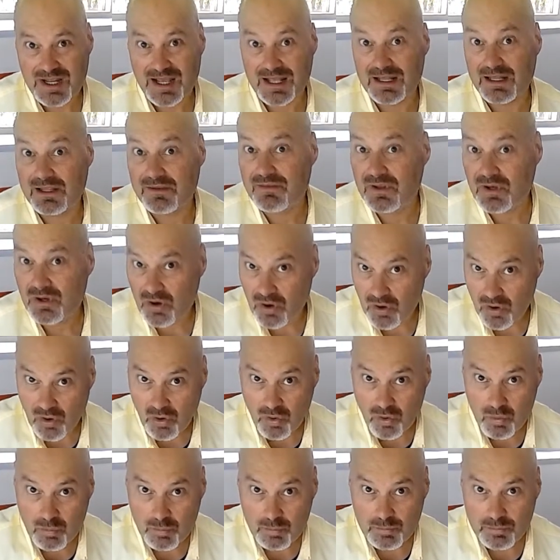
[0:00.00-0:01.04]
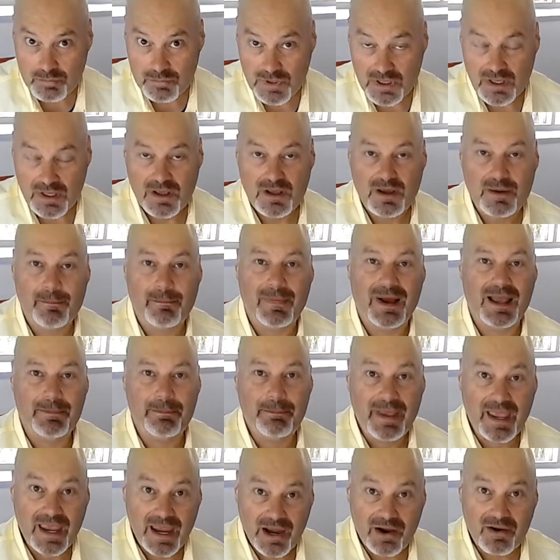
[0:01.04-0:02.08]
I live at home, my
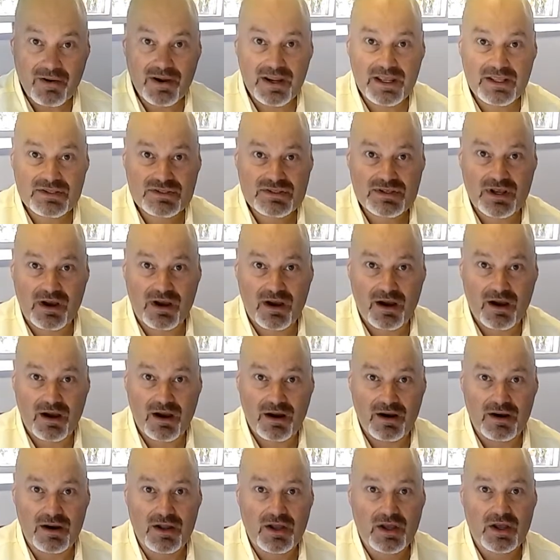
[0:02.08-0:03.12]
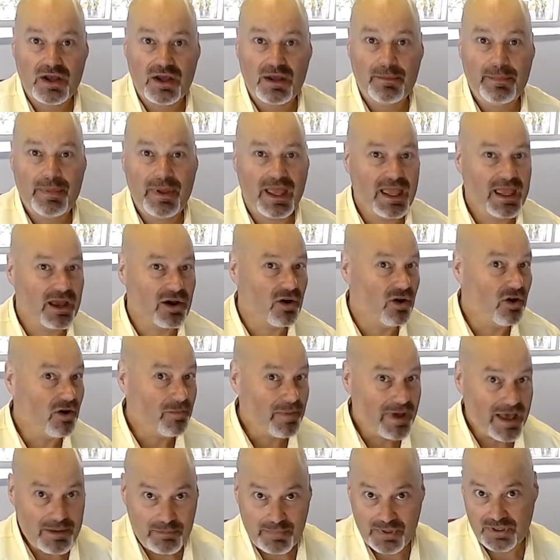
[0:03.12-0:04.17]
parents are paying all
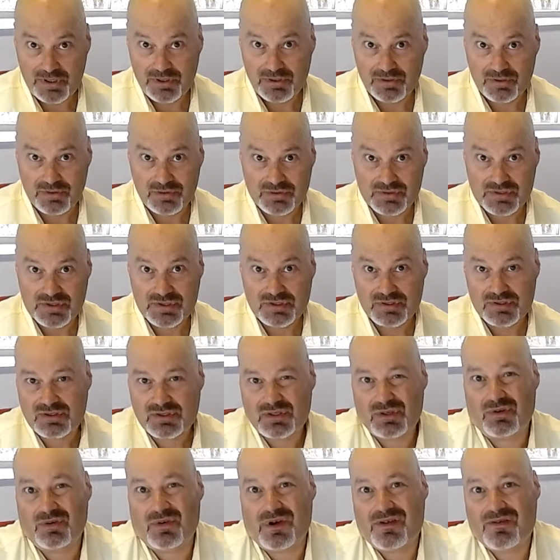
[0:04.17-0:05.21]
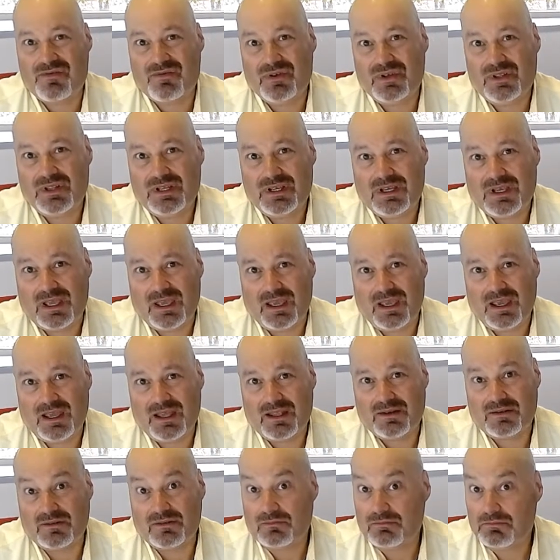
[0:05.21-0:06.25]
my bills, so I really
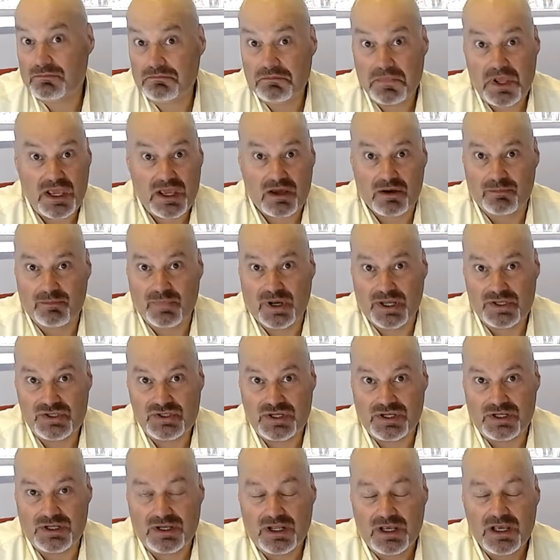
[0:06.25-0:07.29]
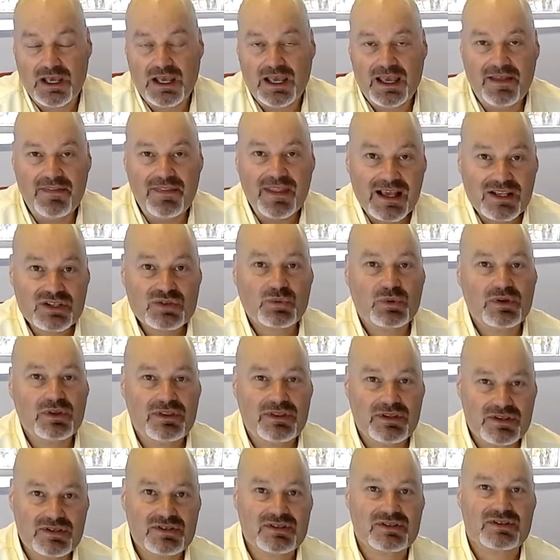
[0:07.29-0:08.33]
can't make a budget. And that's what
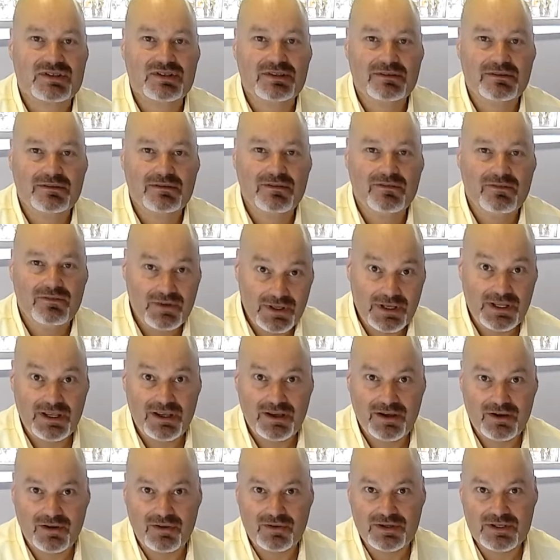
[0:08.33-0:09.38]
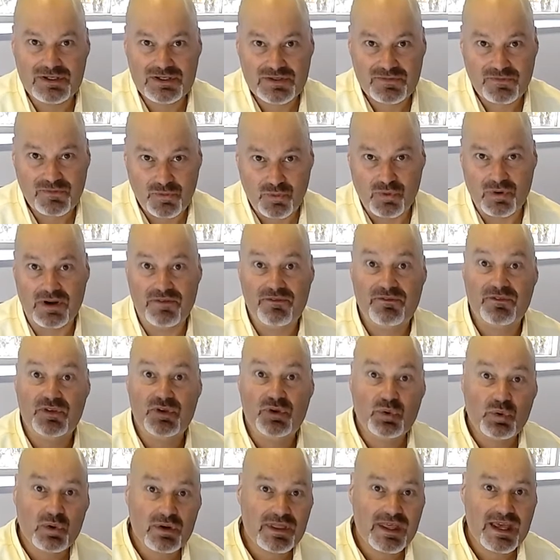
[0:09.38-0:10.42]
this video is for. If
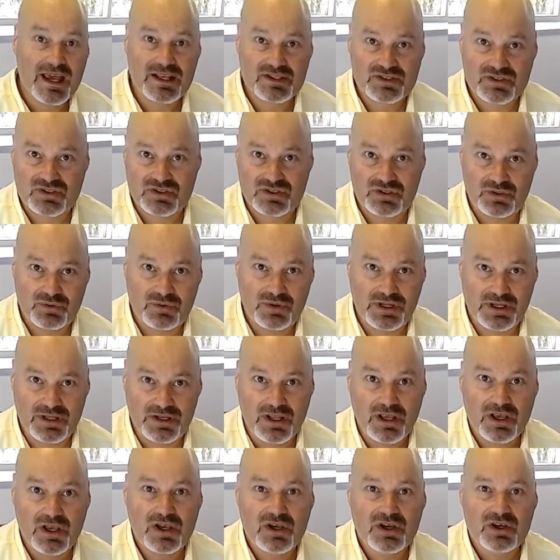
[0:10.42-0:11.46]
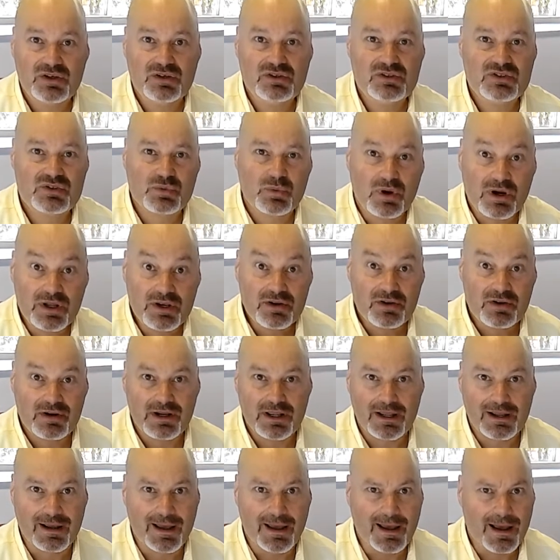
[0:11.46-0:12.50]
you're that student who's
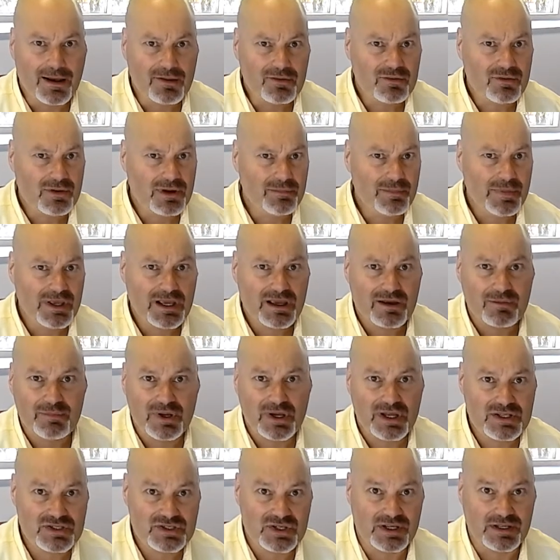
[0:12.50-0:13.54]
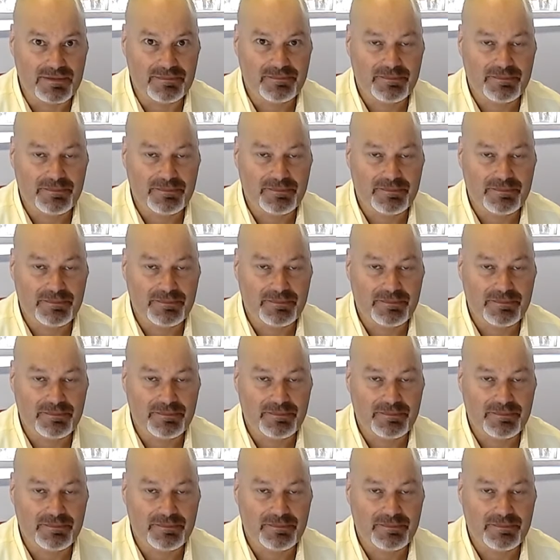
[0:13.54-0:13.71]
wondering, how do I make a budget?